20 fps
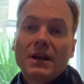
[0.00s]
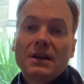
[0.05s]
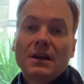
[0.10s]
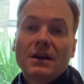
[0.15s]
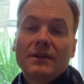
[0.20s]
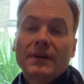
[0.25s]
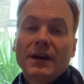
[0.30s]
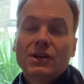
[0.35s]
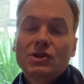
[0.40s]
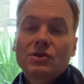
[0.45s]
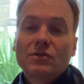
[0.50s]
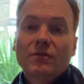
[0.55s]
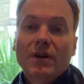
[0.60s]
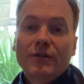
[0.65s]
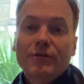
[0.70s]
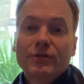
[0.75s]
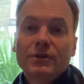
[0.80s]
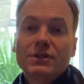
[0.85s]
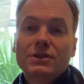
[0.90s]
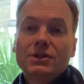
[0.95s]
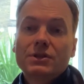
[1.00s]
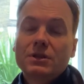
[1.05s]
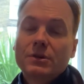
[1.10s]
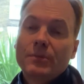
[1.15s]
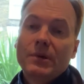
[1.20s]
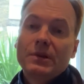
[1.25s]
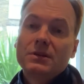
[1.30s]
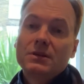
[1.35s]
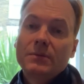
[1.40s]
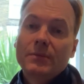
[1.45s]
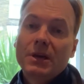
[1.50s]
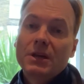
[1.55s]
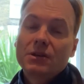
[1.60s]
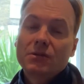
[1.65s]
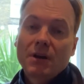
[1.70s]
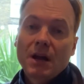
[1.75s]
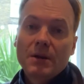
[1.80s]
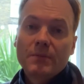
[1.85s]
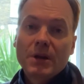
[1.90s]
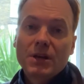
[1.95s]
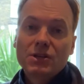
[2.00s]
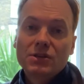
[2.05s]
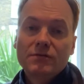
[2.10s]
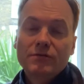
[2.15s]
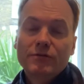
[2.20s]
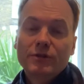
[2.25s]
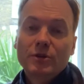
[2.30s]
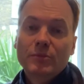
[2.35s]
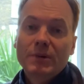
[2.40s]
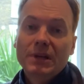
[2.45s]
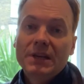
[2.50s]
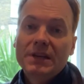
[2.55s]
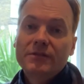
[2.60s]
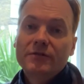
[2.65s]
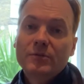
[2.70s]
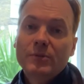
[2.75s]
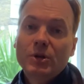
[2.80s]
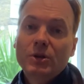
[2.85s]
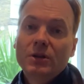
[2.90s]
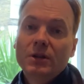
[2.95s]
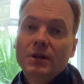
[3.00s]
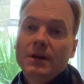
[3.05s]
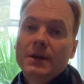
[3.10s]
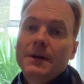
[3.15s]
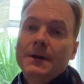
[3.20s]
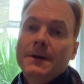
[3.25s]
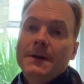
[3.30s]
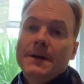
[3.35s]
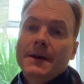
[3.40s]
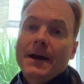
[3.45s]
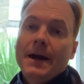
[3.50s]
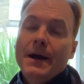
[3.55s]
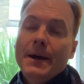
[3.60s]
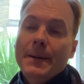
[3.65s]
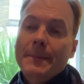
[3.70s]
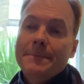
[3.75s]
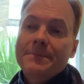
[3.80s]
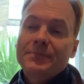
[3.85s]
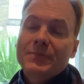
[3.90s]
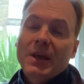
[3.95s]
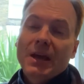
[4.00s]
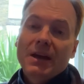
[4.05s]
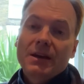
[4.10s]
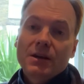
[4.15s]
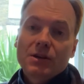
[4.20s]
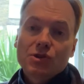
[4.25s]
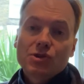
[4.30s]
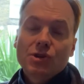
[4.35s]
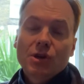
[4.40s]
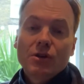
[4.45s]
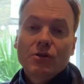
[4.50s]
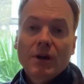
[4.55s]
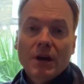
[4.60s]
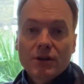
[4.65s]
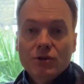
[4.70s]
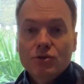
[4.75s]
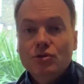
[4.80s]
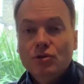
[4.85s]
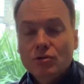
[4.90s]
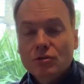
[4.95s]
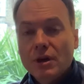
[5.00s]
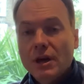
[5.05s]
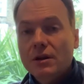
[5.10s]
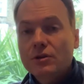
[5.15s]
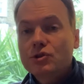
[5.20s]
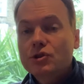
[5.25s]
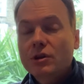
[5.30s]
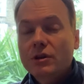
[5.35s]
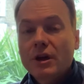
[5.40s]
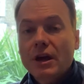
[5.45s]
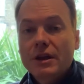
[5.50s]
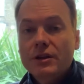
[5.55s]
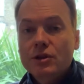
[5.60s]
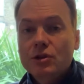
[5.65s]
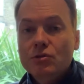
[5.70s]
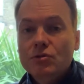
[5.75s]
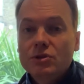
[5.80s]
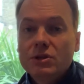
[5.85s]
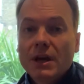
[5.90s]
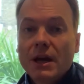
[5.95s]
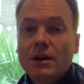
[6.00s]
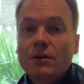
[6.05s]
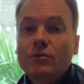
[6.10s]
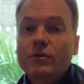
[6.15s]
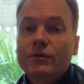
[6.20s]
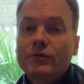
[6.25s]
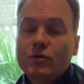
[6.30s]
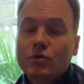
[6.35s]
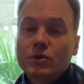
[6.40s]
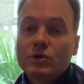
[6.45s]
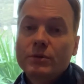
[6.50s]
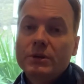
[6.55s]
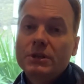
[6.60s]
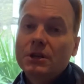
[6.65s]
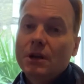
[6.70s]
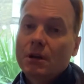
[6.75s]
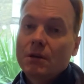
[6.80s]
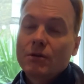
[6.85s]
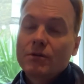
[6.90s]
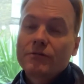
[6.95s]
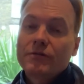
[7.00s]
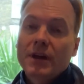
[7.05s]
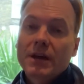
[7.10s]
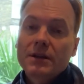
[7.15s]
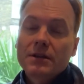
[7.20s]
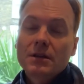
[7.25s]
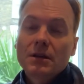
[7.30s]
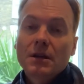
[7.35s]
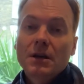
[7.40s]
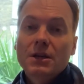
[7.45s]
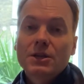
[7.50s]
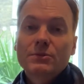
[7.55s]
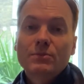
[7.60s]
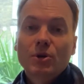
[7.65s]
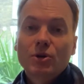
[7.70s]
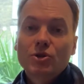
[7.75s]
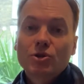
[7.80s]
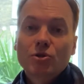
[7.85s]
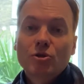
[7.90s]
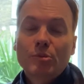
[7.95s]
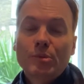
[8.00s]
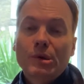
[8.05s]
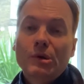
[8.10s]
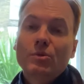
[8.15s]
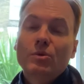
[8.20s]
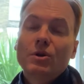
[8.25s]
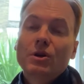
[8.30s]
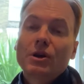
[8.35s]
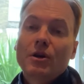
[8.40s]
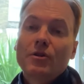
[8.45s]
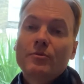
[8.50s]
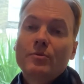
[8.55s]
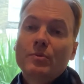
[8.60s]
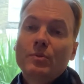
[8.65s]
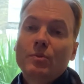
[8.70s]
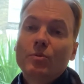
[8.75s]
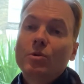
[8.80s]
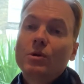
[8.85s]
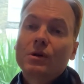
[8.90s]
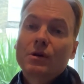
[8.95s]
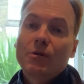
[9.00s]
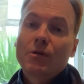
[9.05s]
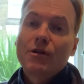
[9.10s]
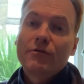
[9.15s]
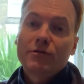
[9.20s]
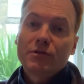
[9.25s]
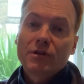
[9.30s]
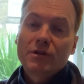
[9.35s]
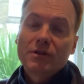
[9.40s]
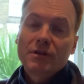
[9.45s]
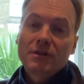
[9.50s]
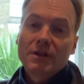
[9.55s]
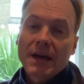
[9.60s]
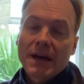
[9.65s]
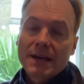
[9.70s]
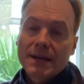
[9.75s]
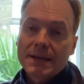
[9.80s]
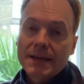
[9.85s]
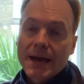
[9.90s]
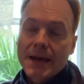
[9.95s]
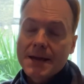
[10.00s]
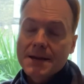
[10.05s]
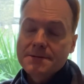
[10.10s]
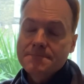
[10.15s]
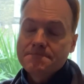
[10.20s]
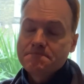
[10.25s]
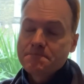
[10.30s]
live action reference to make your animation feel believable. And I'll show you how to do that. I'll show you how to use that. Of course, we did a lot of that in the last module, but we'll go over that again.